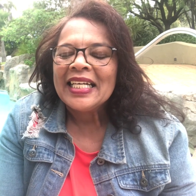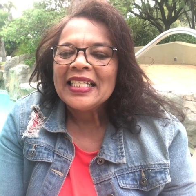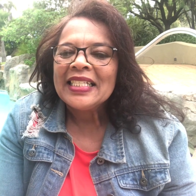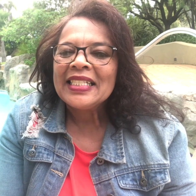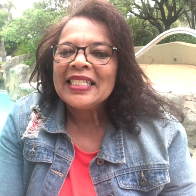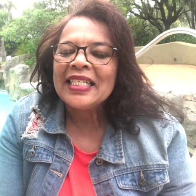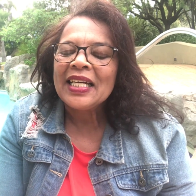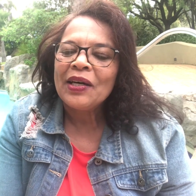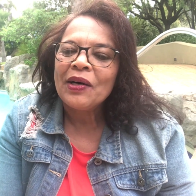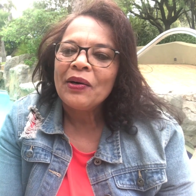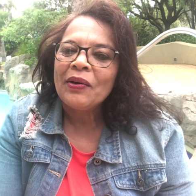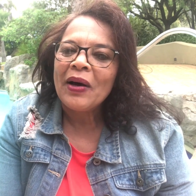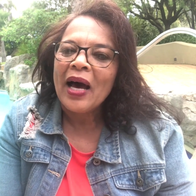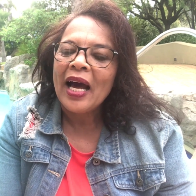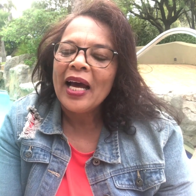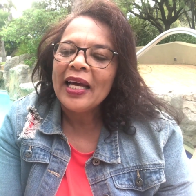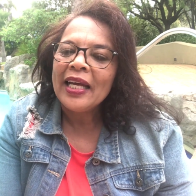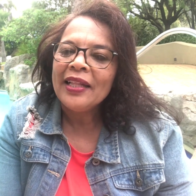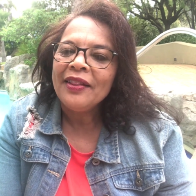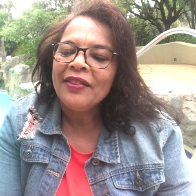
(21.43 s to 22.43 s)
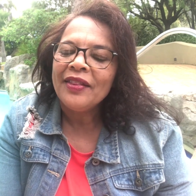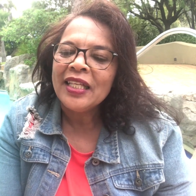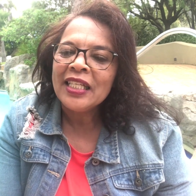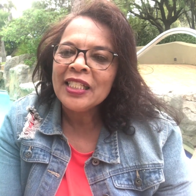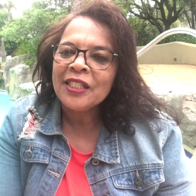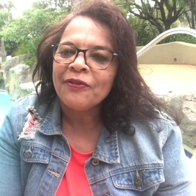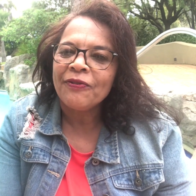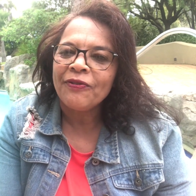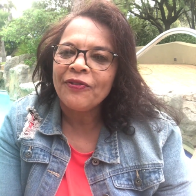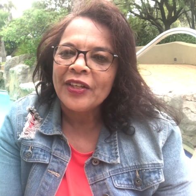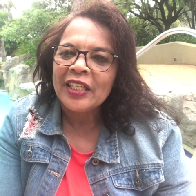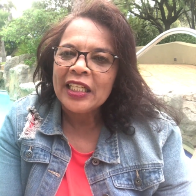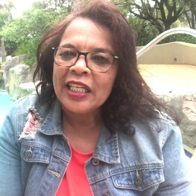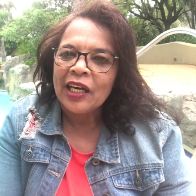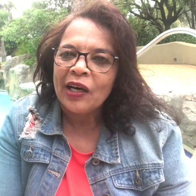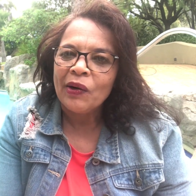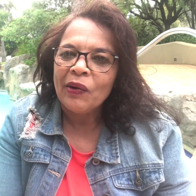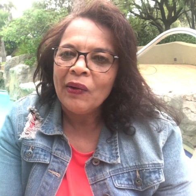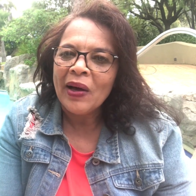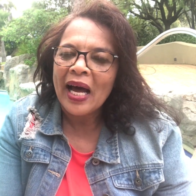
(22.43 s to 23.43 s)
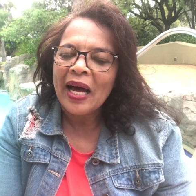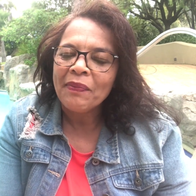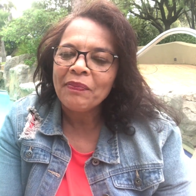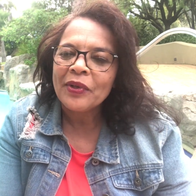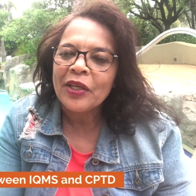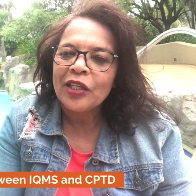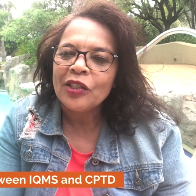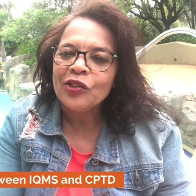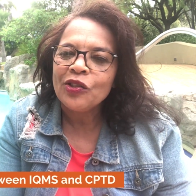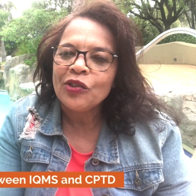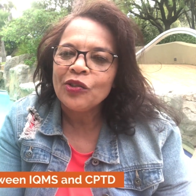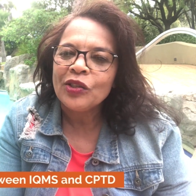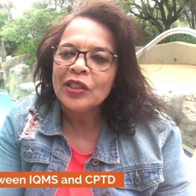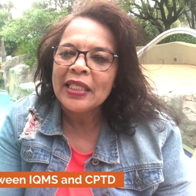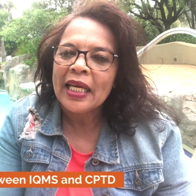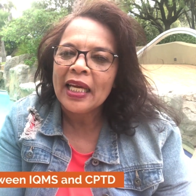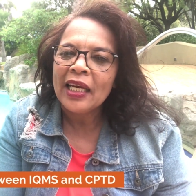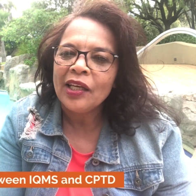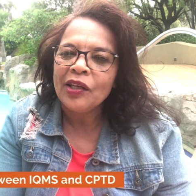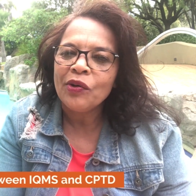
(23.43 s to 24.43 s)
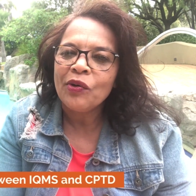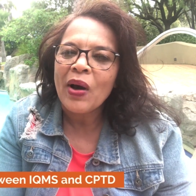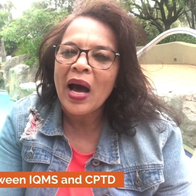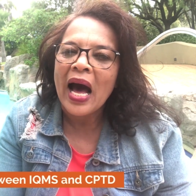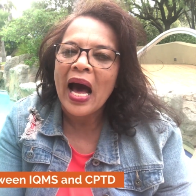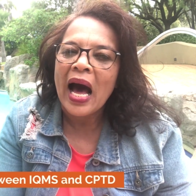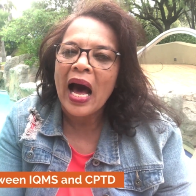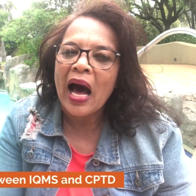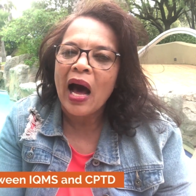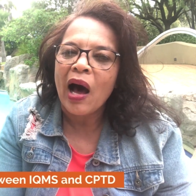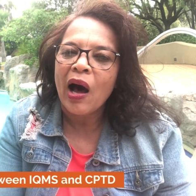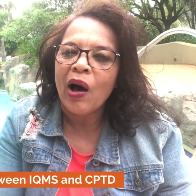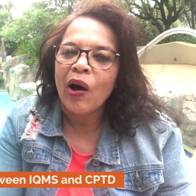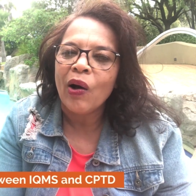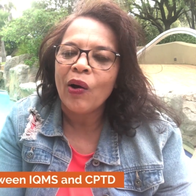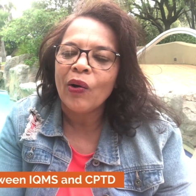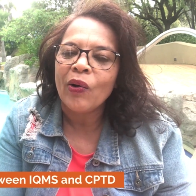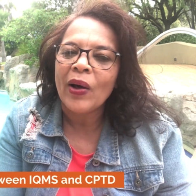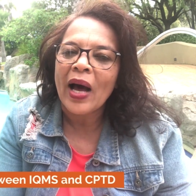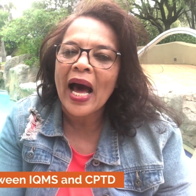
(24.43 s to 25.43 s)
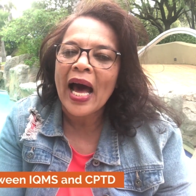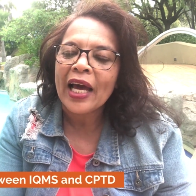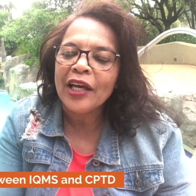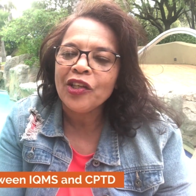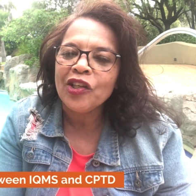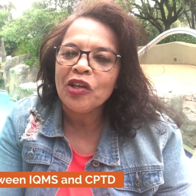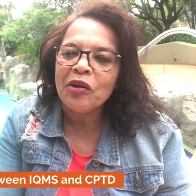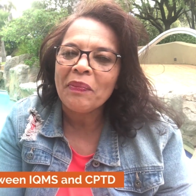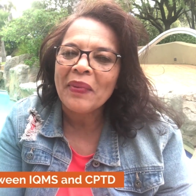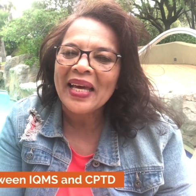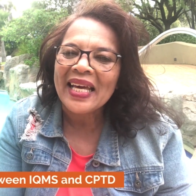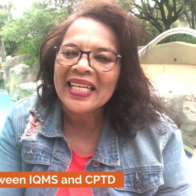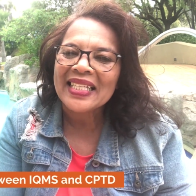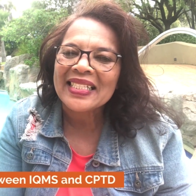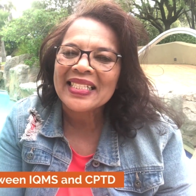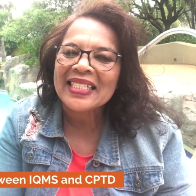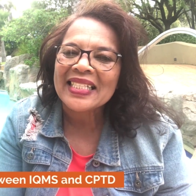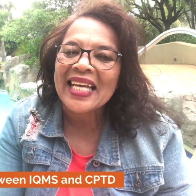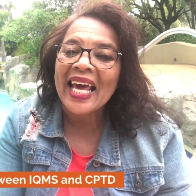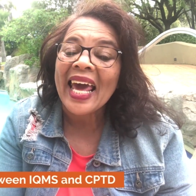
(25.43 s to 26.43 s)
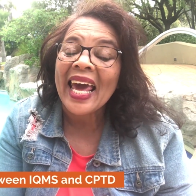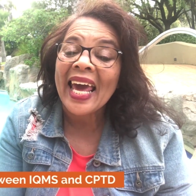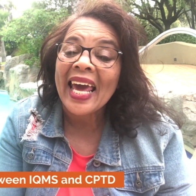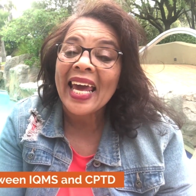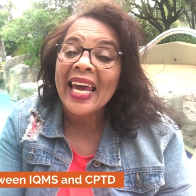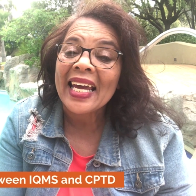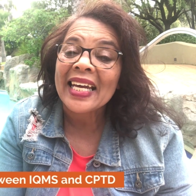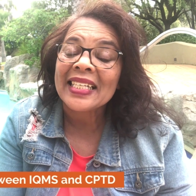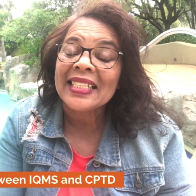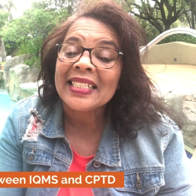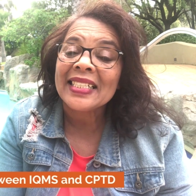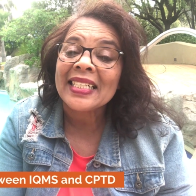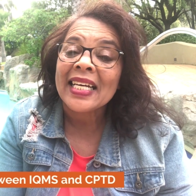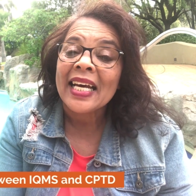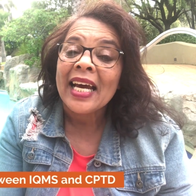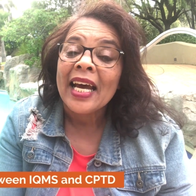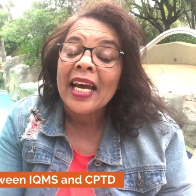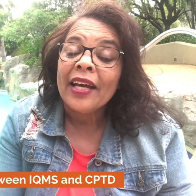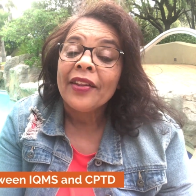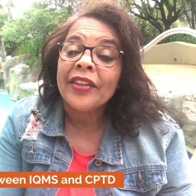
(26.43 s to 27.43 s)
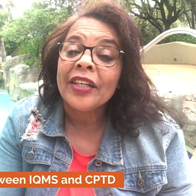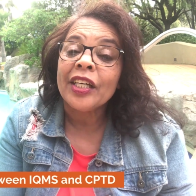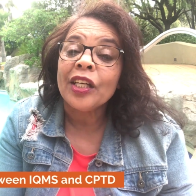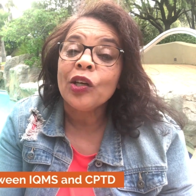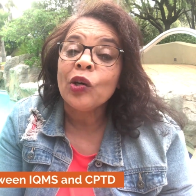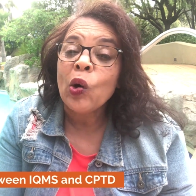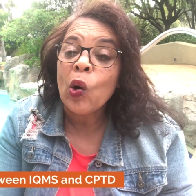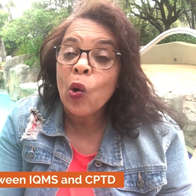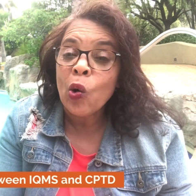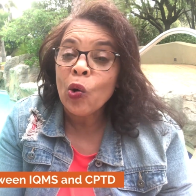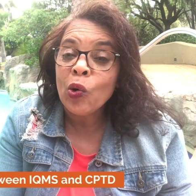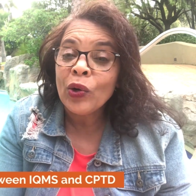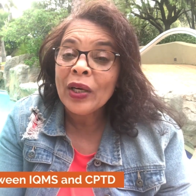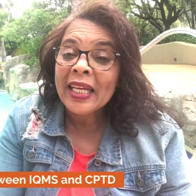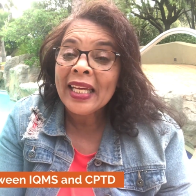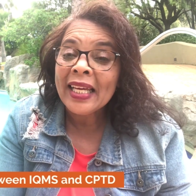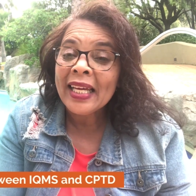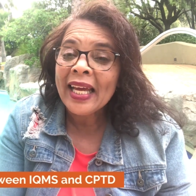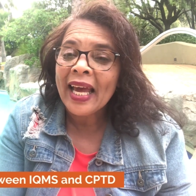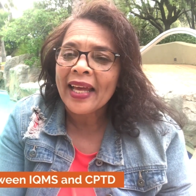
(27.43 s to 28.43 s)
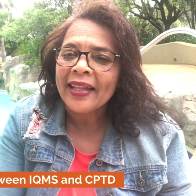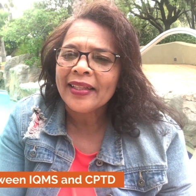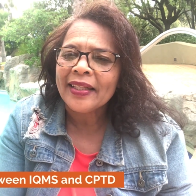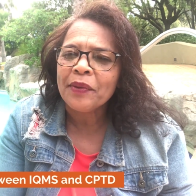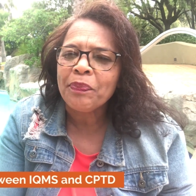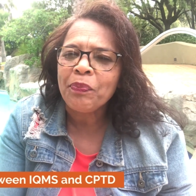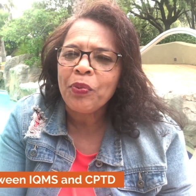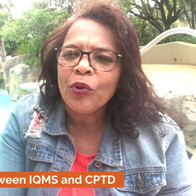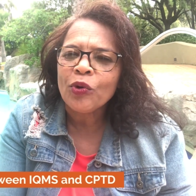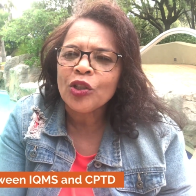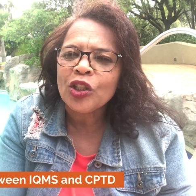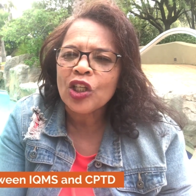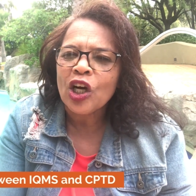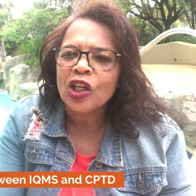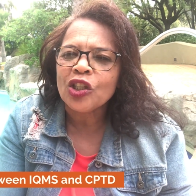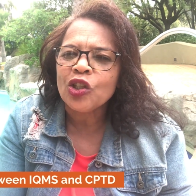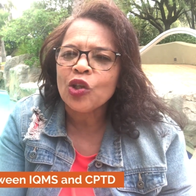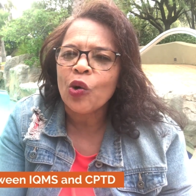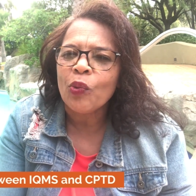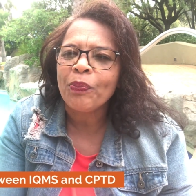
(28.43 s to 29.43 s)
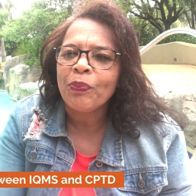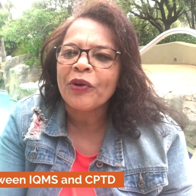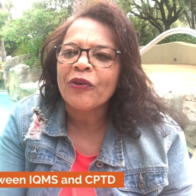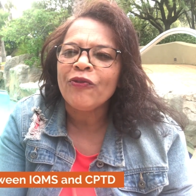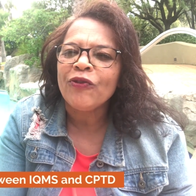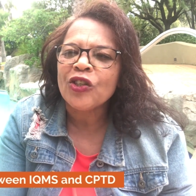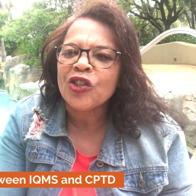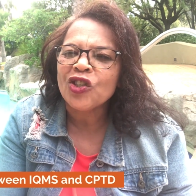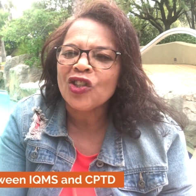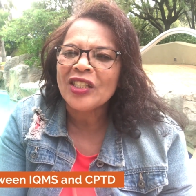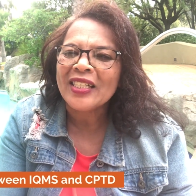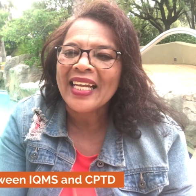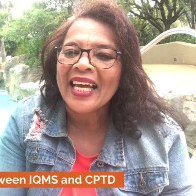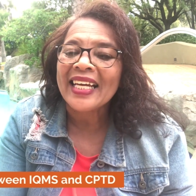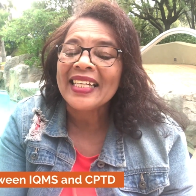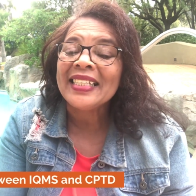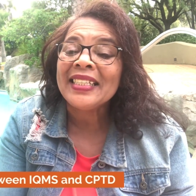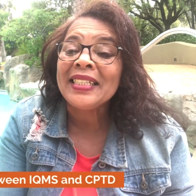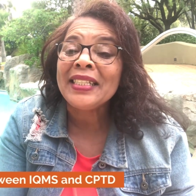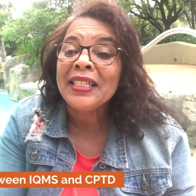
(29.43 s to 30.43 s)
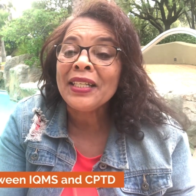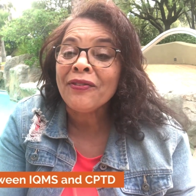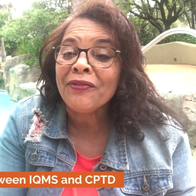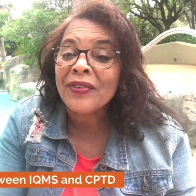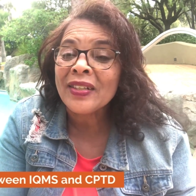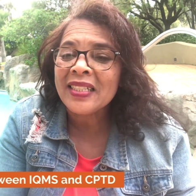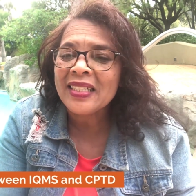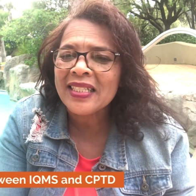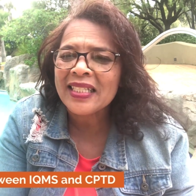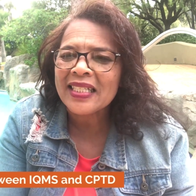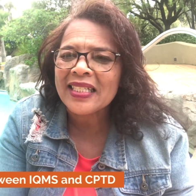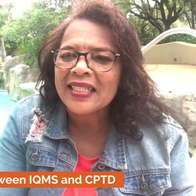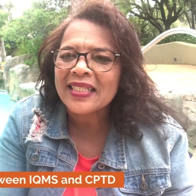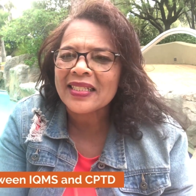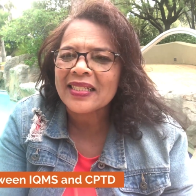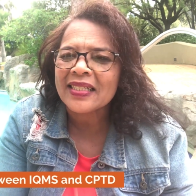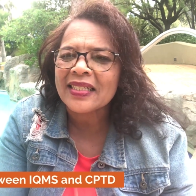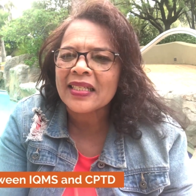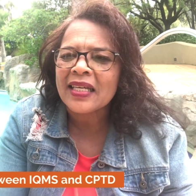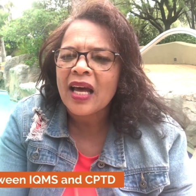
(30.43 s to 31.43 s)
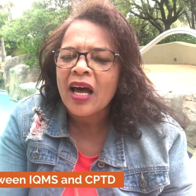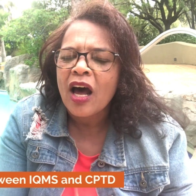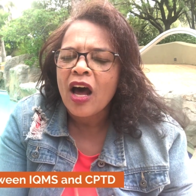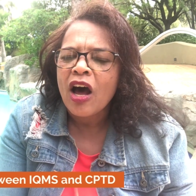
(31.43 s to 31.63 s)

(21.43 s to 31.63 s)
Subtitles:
So in this video, I'm going to tell you how IQMS and the recording and reporting on your professional activities